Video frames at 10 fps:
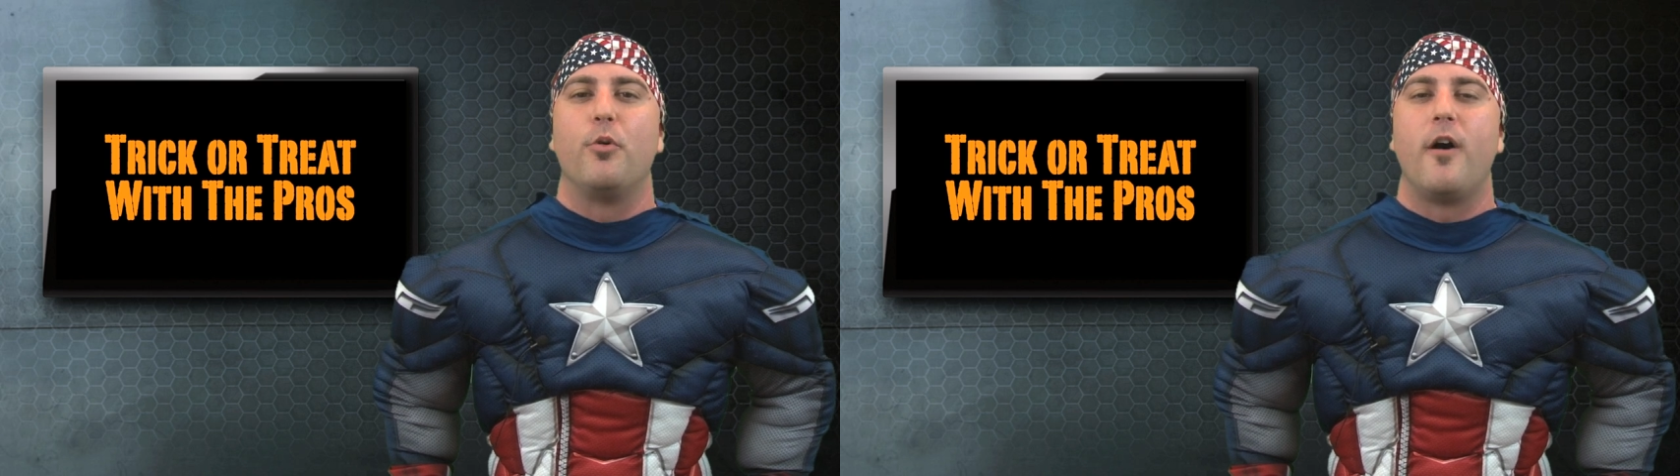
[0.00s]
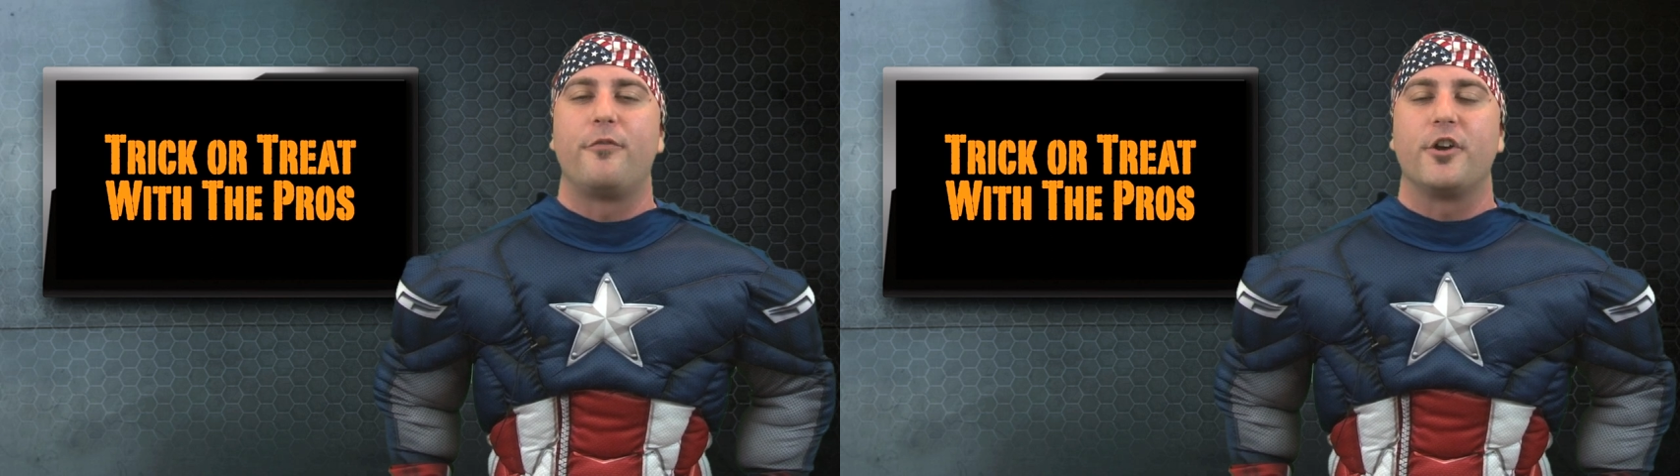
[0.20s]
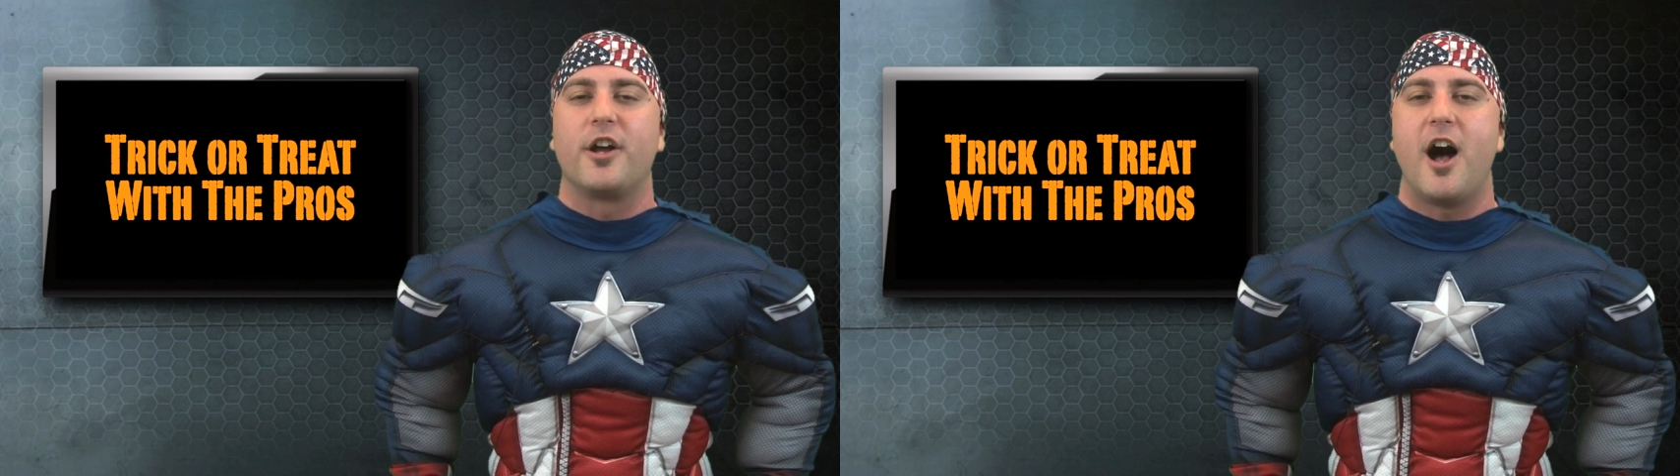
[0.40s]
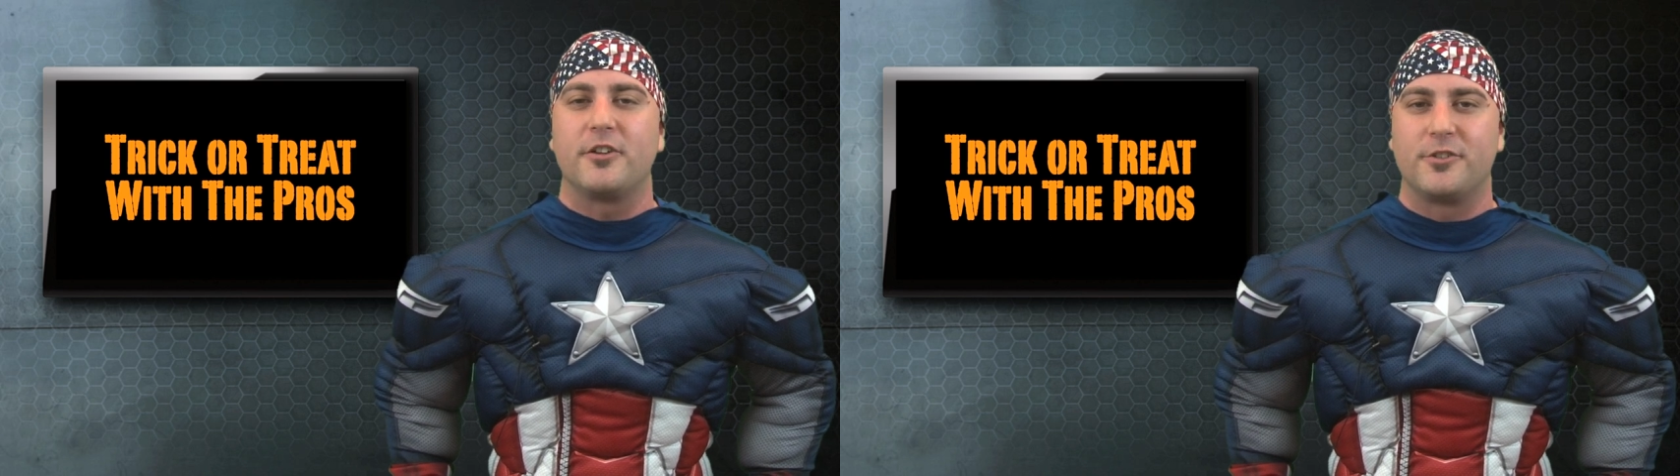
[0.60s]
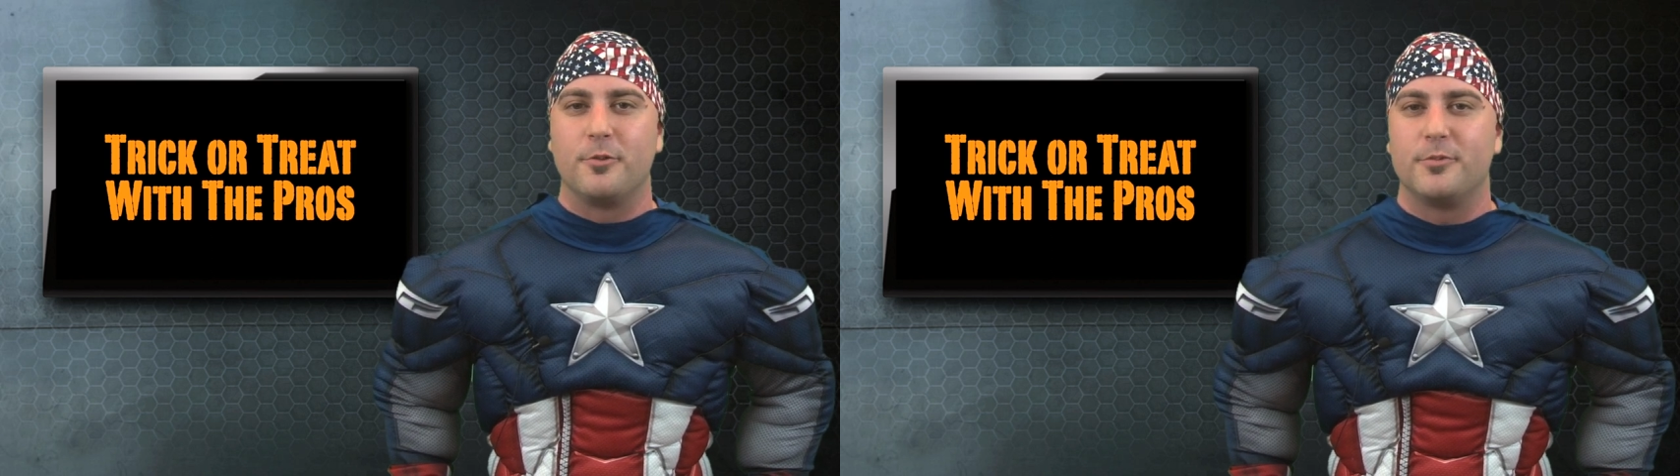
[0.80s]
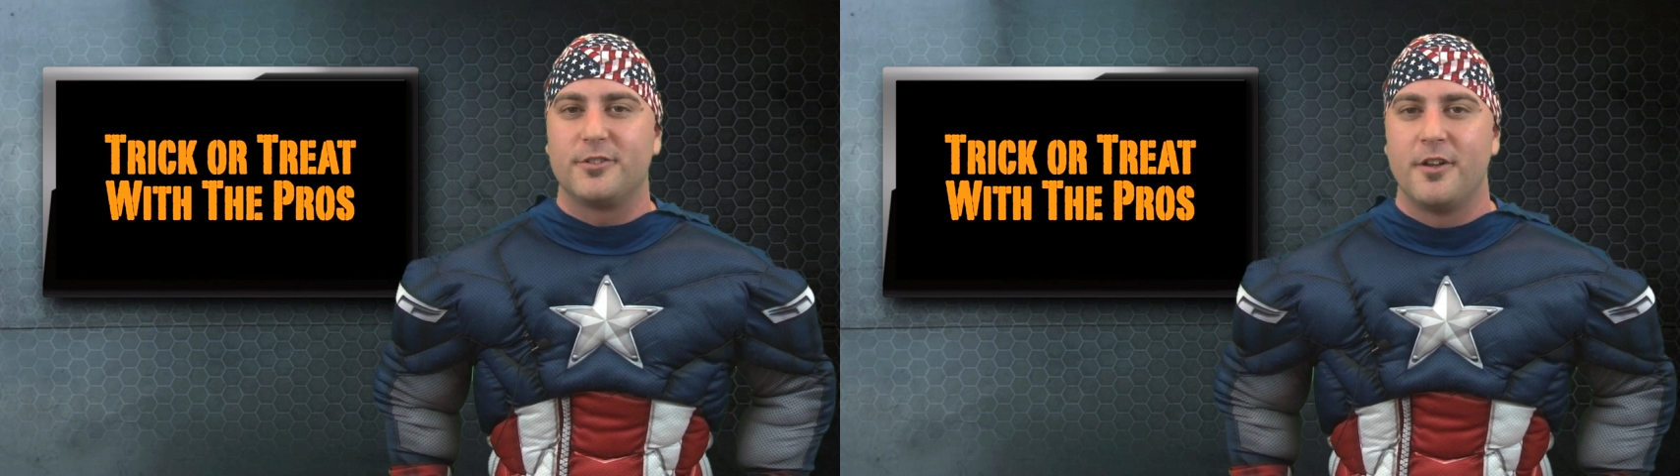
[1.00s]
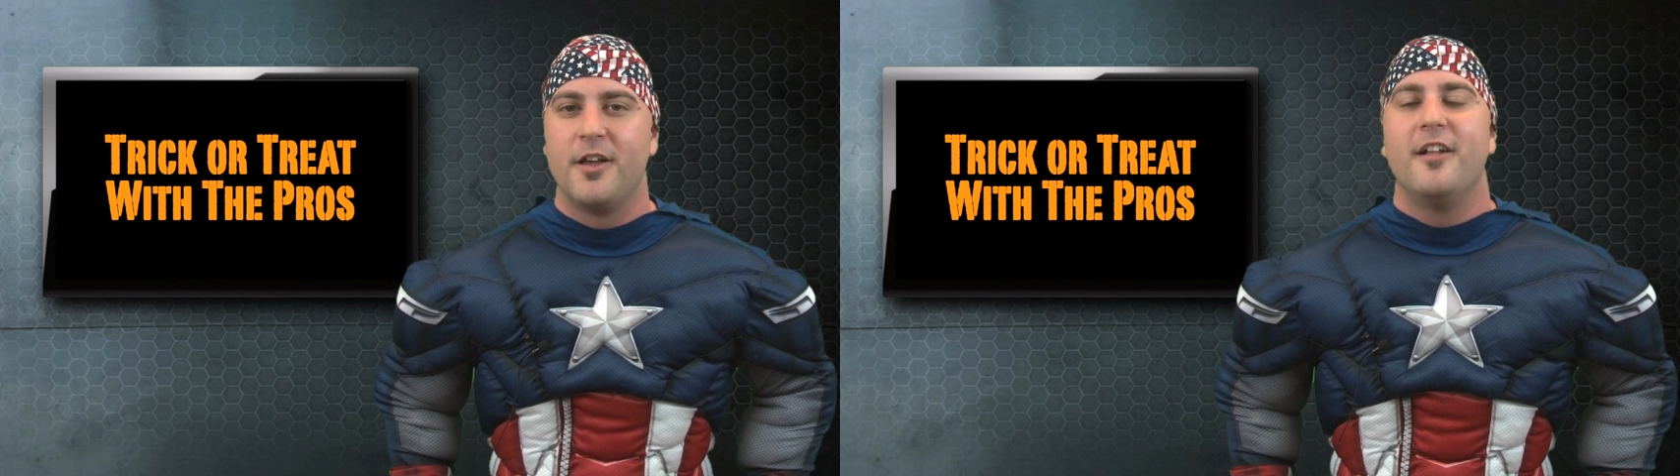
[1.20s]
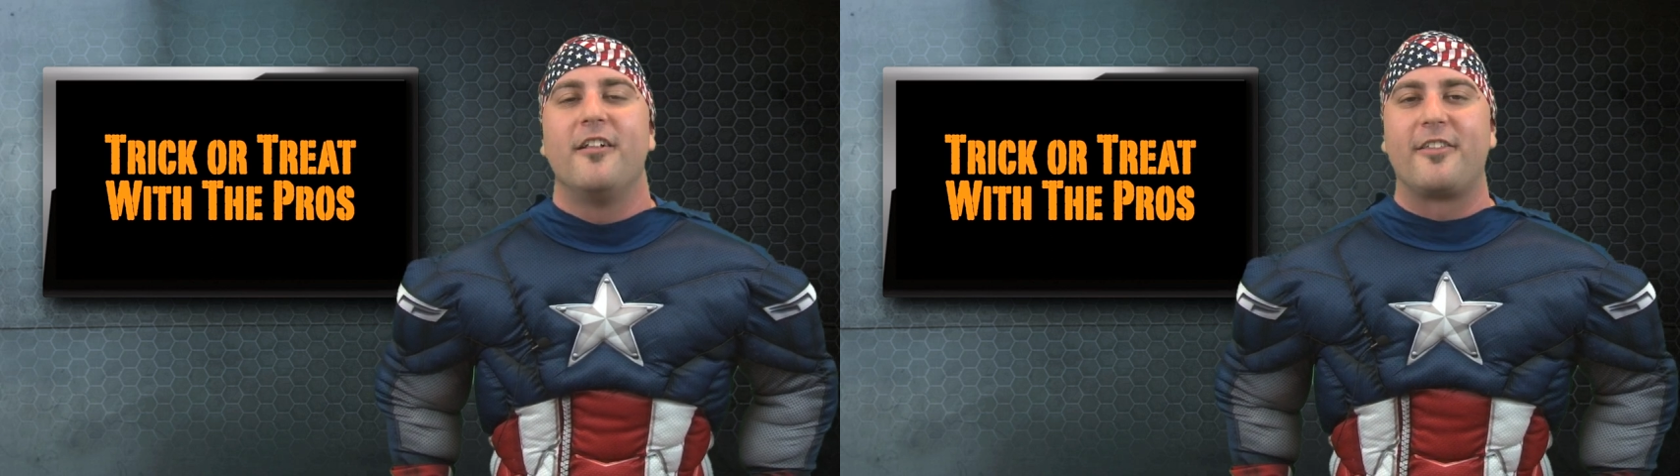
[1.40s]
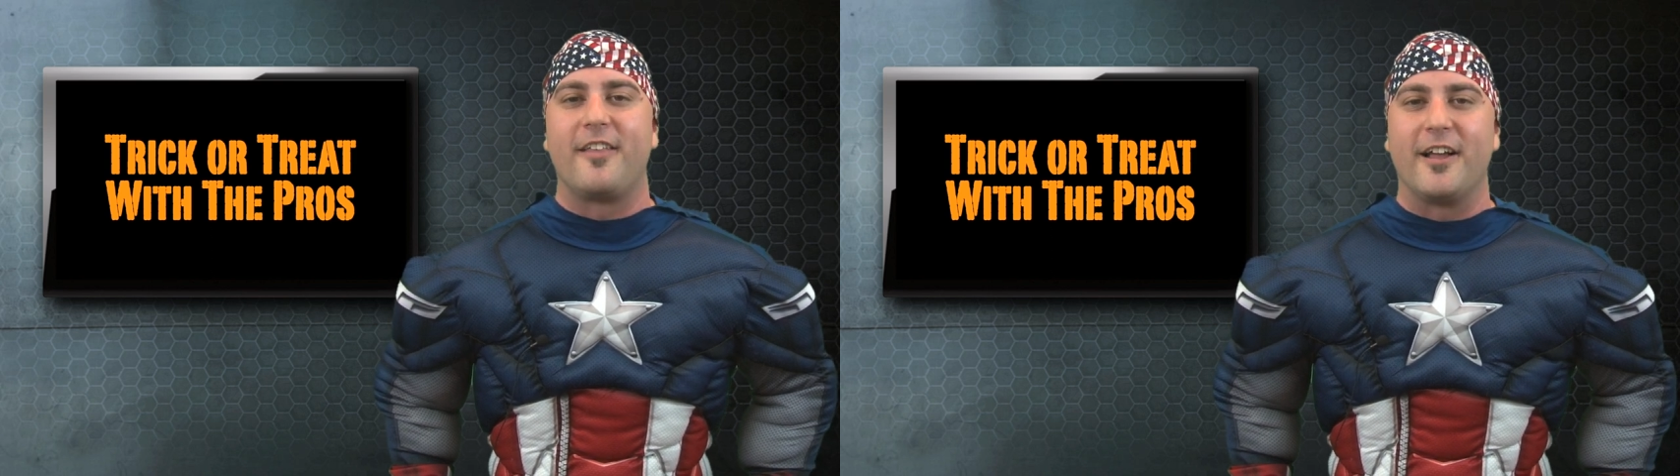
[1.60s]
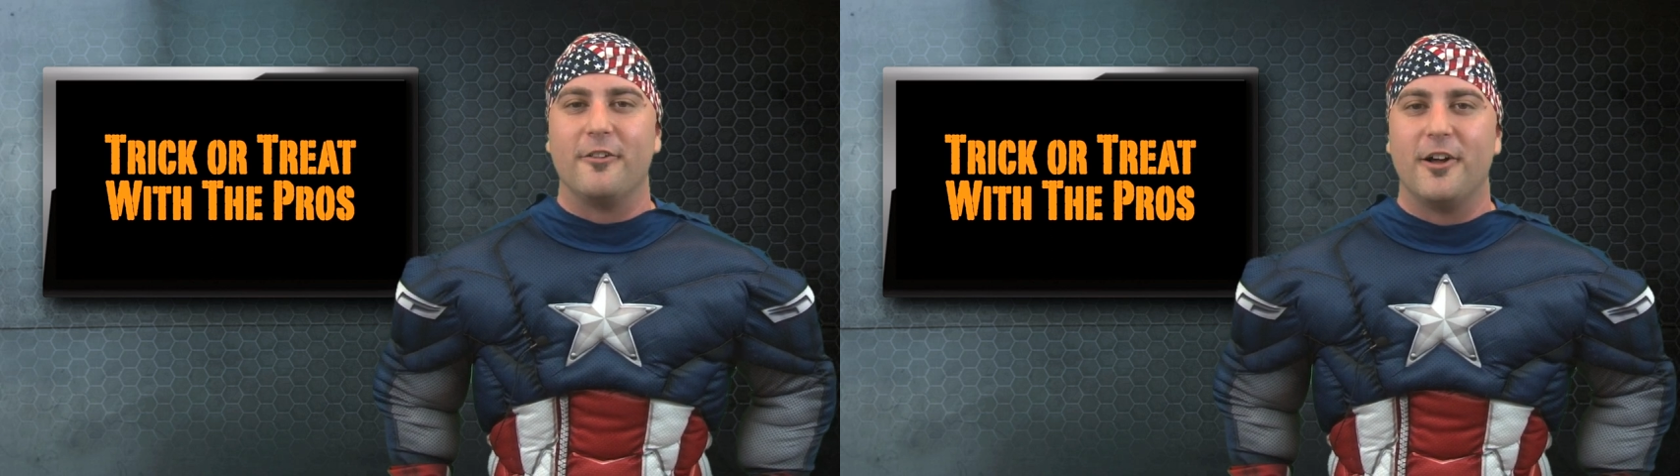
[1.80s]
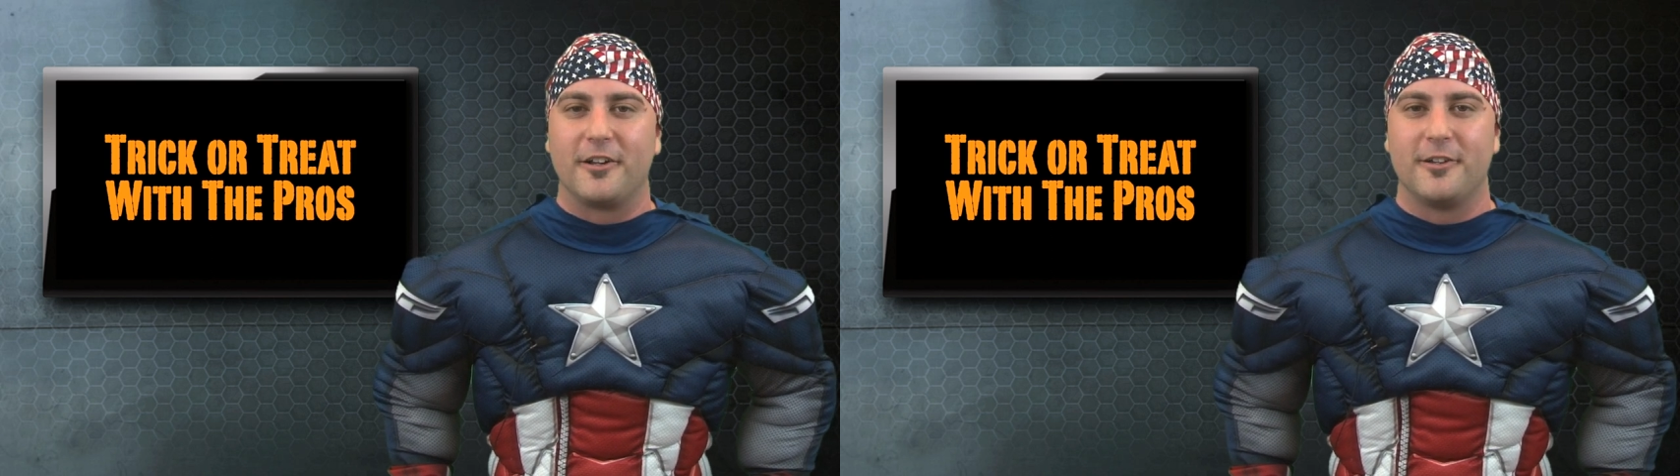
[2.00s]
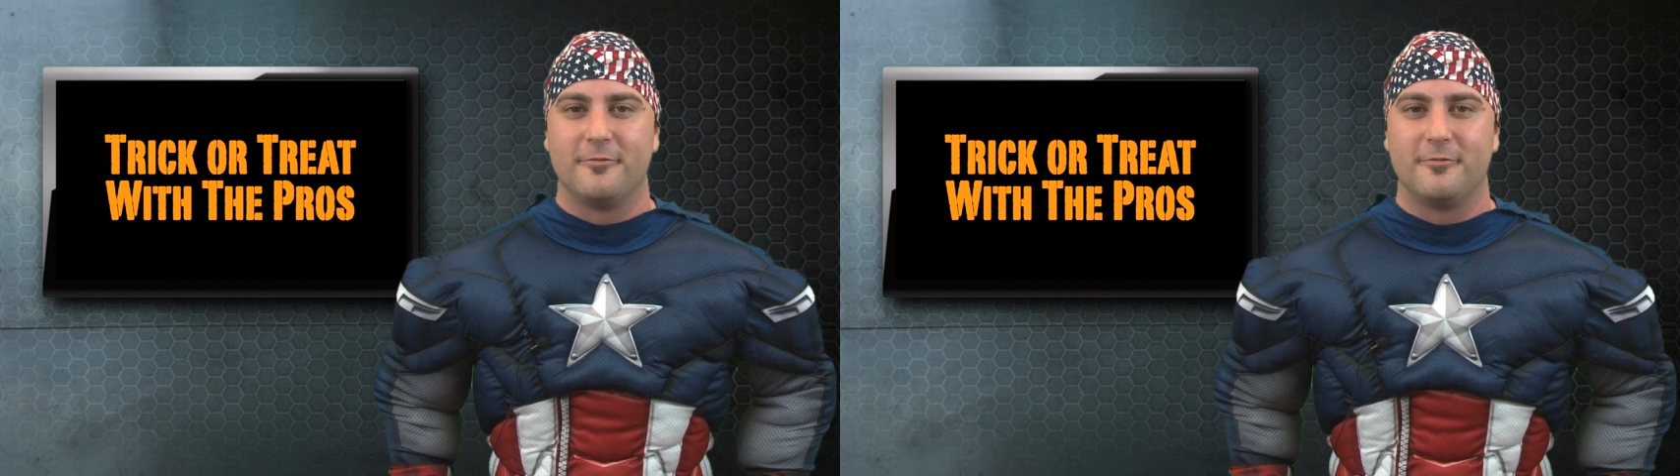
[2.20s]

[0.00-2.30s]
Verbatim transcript: pull off their costumes. Let's take a look.